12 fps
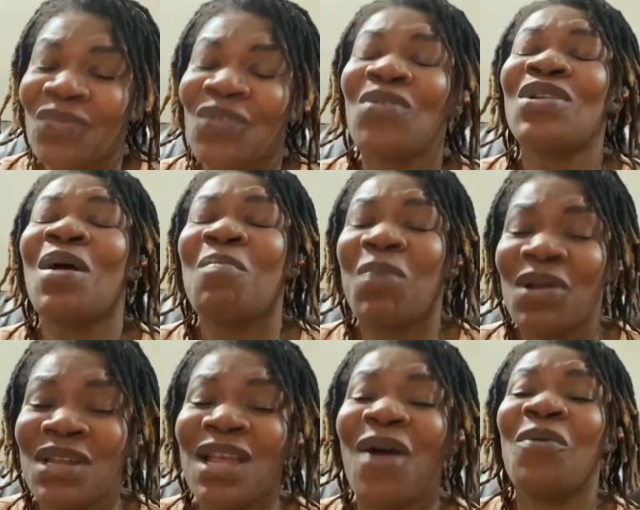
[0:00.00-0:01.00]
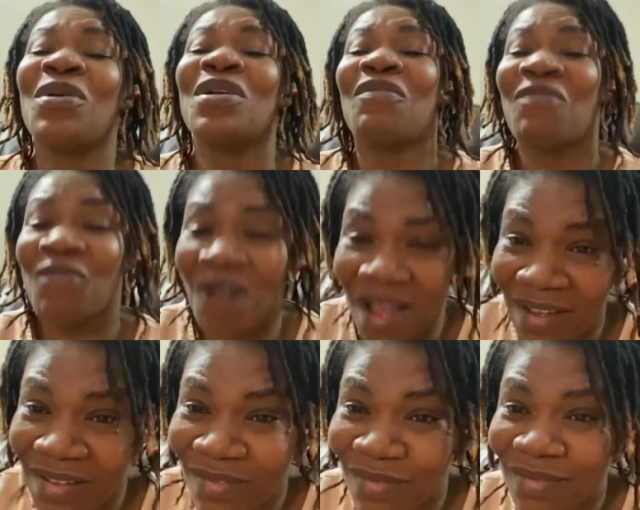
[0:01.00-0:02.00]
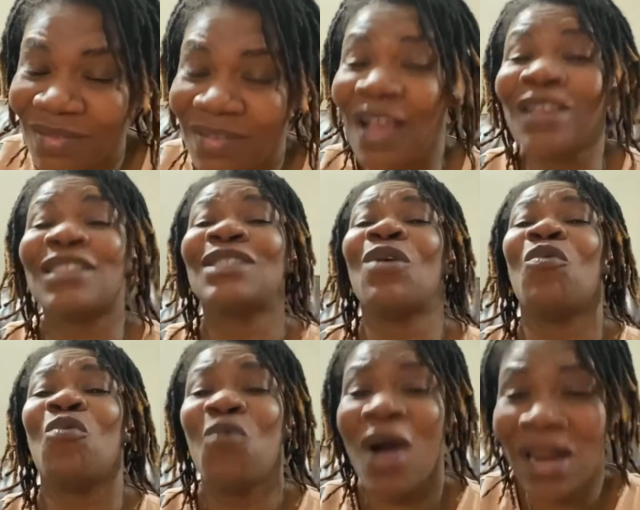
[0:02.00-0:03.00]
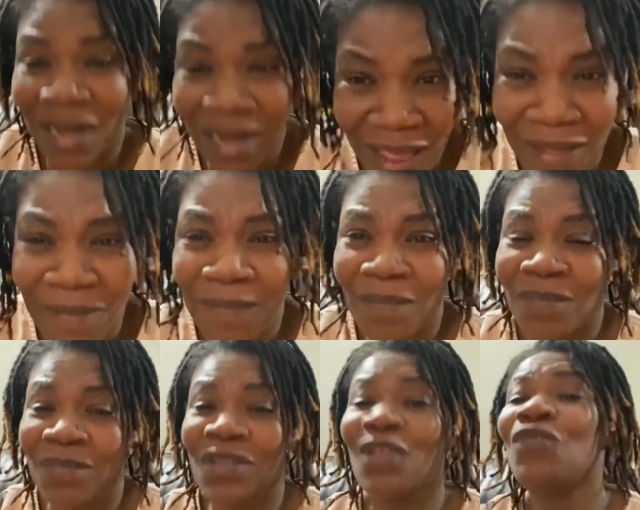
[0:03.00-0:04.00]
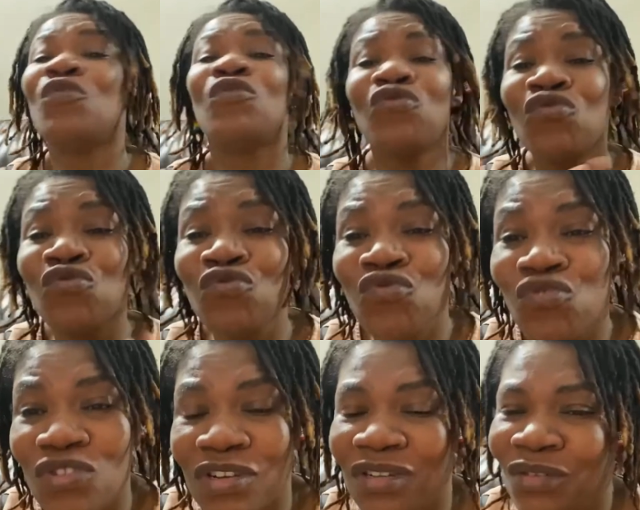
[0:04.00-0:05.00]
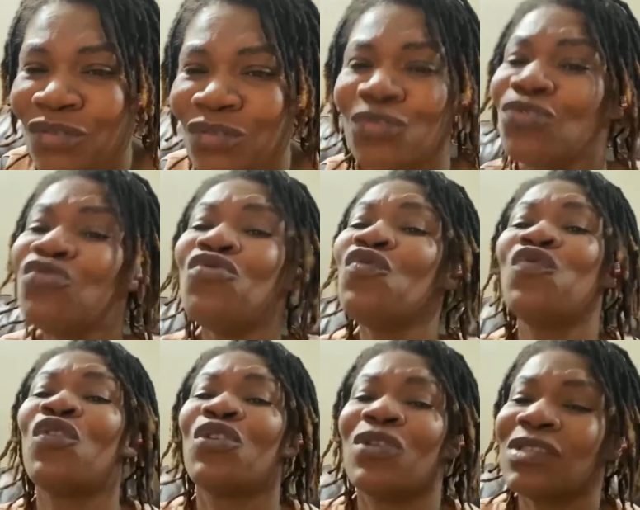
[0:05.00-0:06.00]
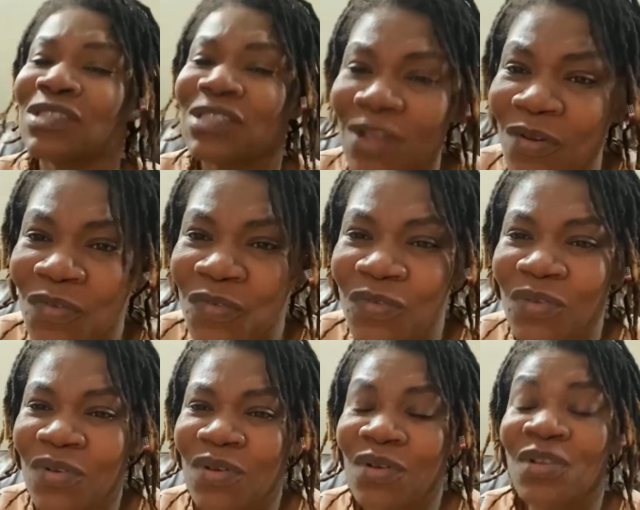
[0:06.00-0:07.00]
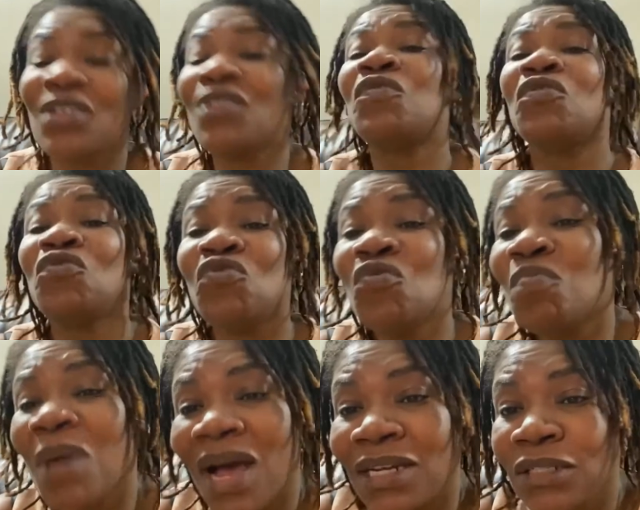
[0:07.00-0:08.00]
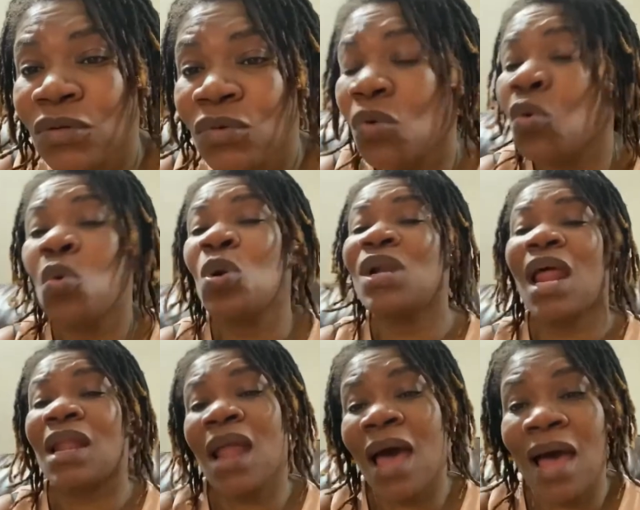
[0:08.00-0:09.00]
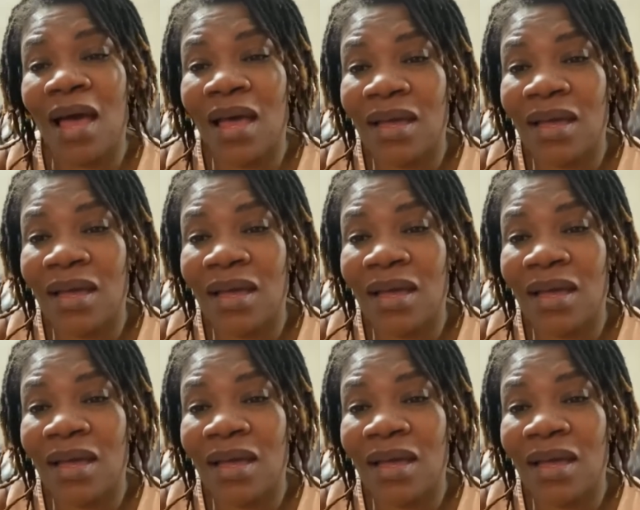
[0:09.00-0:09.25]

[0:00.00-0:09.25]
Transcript: oh, your bonnier, oh, your fa. I said, voila, if you do good, do for yourself. If you do bad, oh, la la.